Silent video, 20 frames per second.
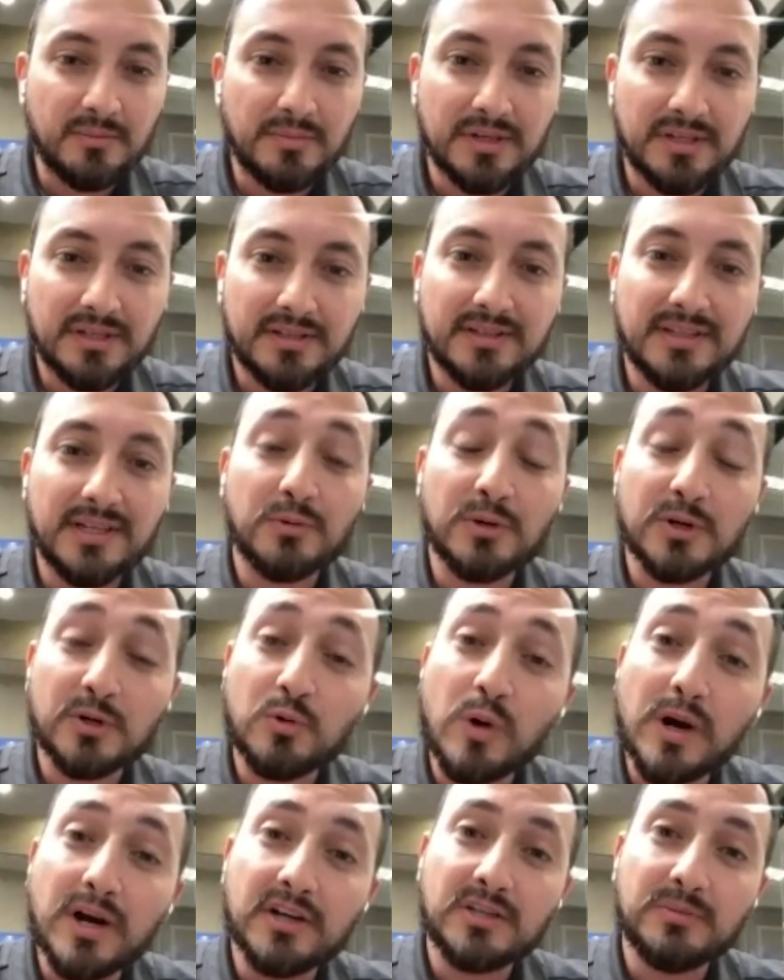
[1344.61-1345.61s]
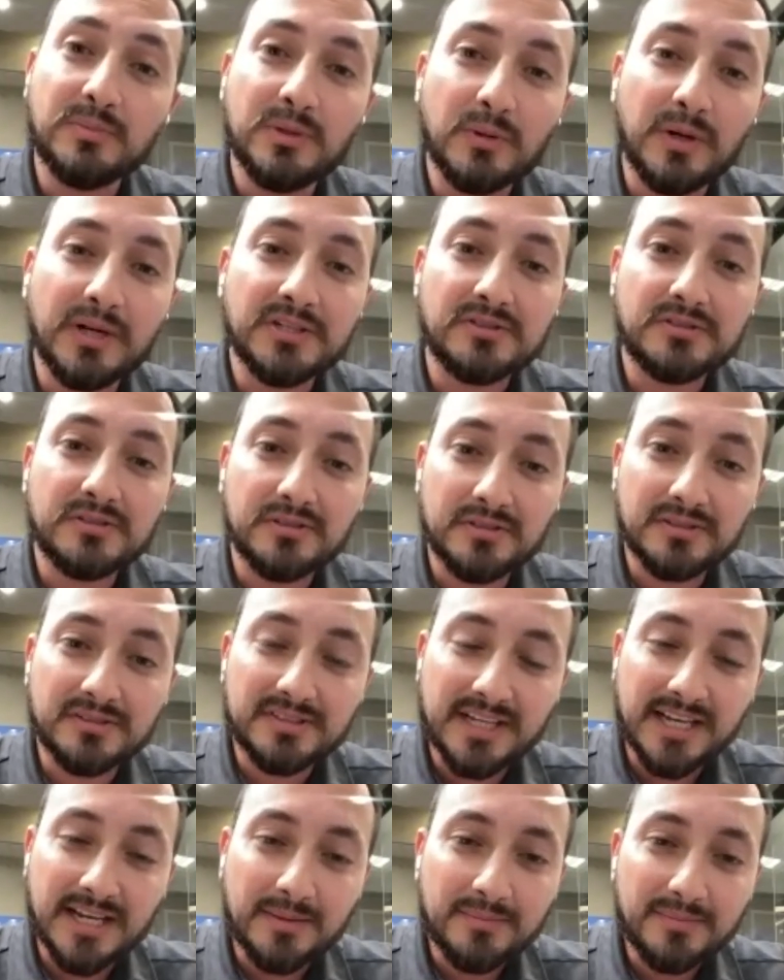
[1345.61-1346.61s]
but they're required to be registered in
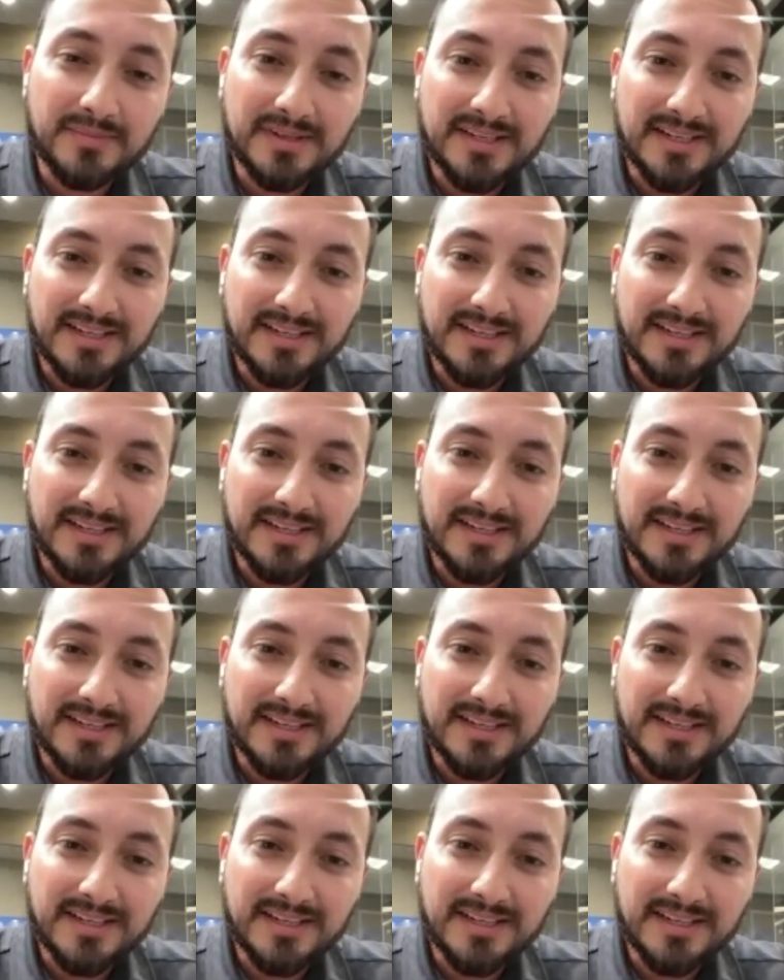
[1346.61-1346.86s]
SAM.